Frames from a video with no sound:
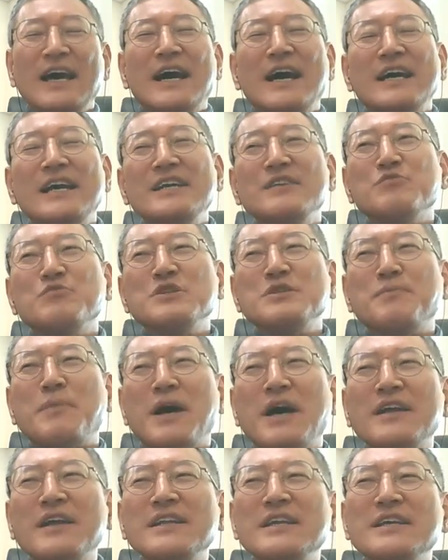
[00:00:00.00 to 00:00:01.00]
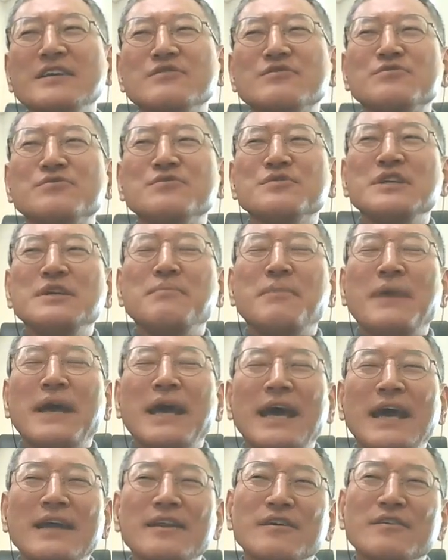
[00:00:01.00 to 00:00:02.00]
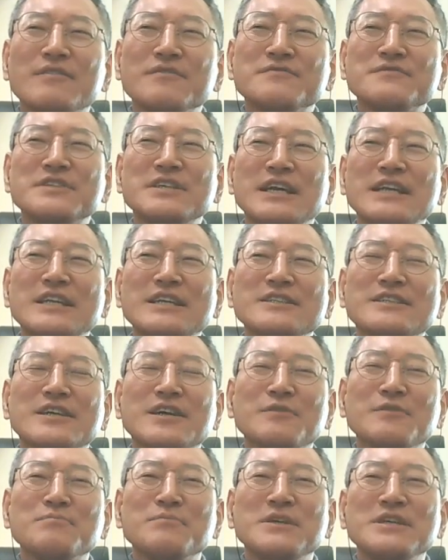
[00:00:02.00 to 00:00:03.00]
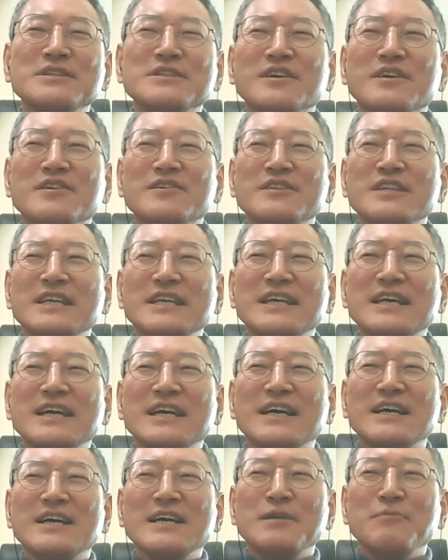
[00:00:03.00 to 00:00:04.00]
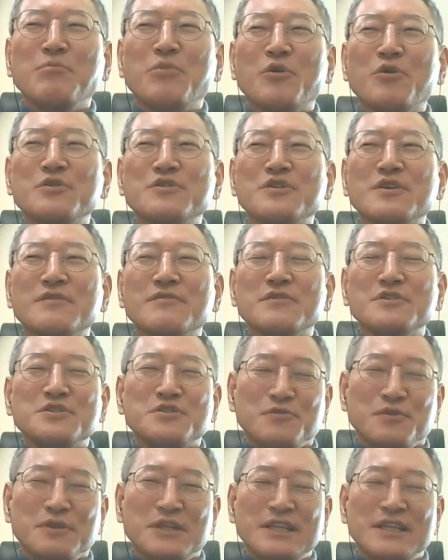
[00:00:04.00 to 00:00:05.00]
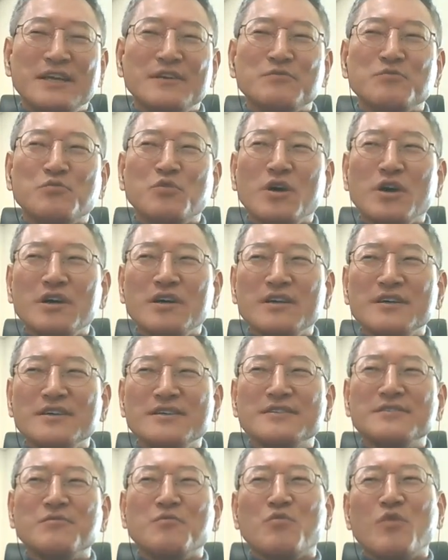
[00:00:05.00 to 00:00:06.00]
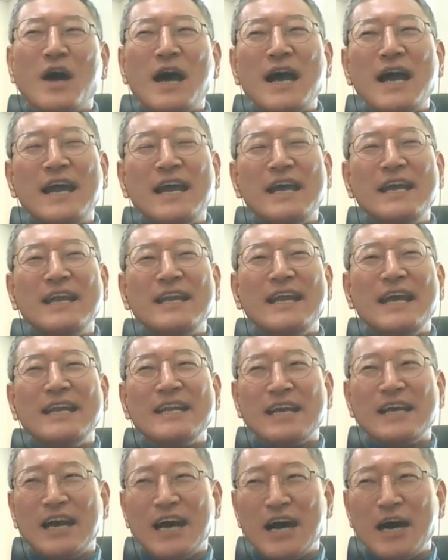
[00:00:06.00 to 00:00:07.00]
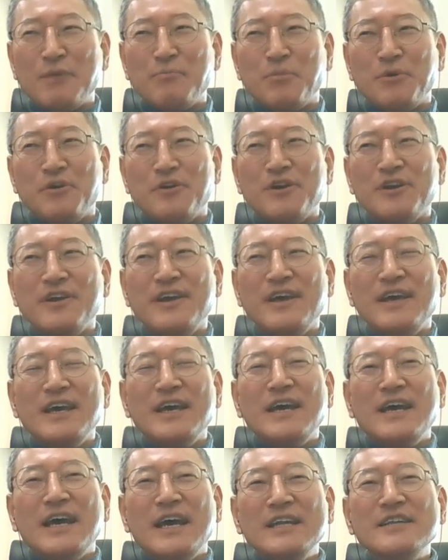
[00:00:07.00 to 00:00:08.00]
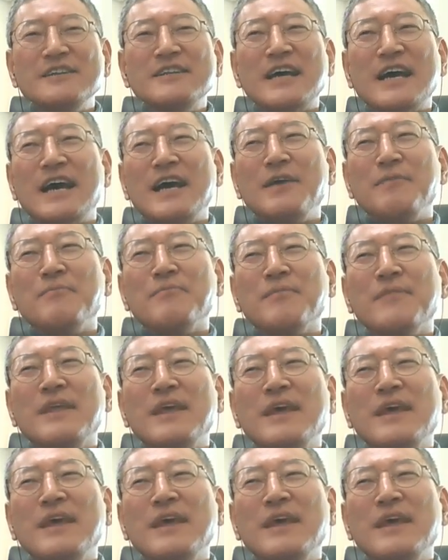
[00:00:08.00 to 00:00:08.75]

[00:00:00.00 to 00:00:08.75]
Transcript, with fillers: In responding to the ban of Chinese government on the import of Australian wood, wine, and copper, at the time,